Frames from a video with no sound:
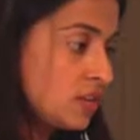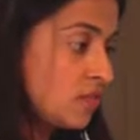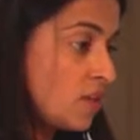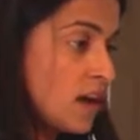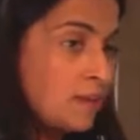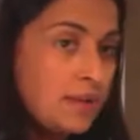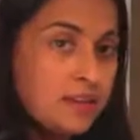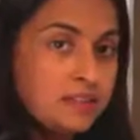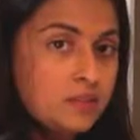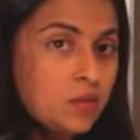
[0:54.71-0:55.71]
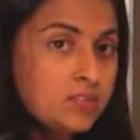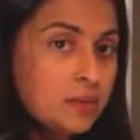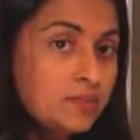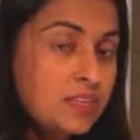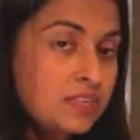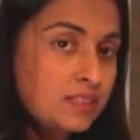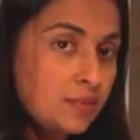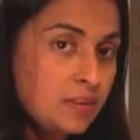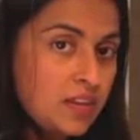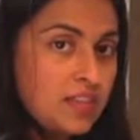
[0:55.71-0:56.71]
a Vitamix or something
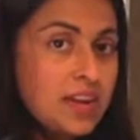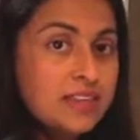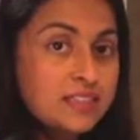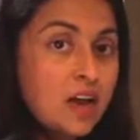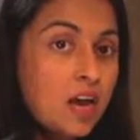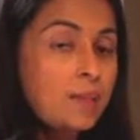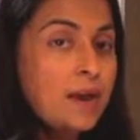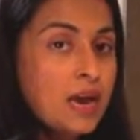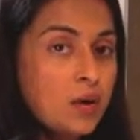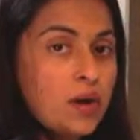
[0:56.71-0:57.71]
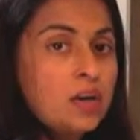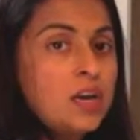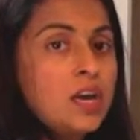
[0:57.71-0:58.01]
similar that has high power